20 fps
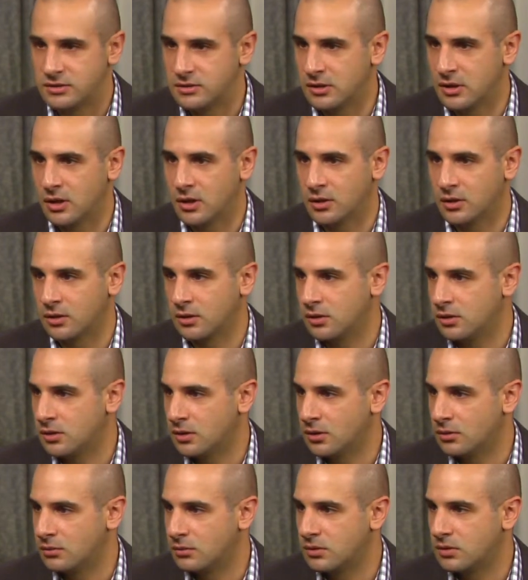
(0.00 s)
uh,
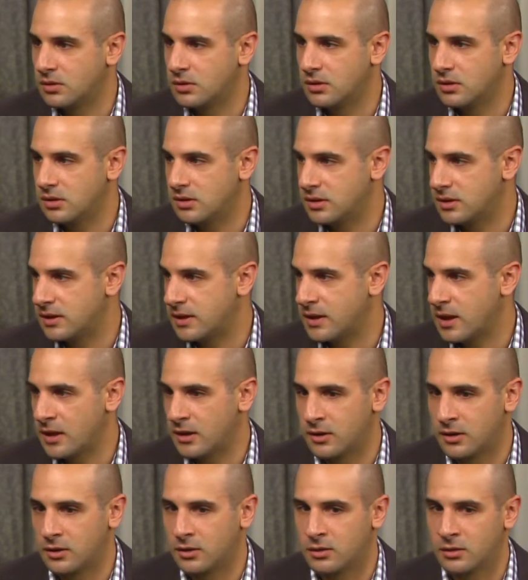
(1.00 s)
you know,
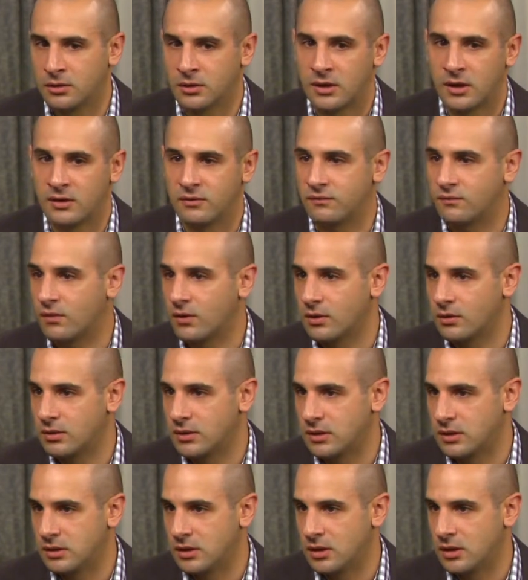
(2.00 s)
get a get in front of
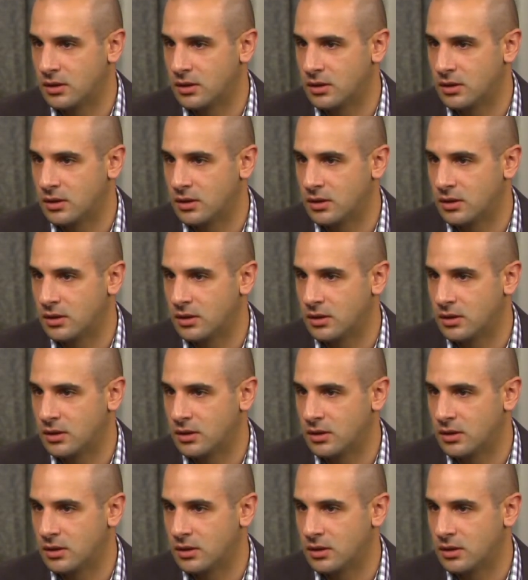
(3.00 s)
the."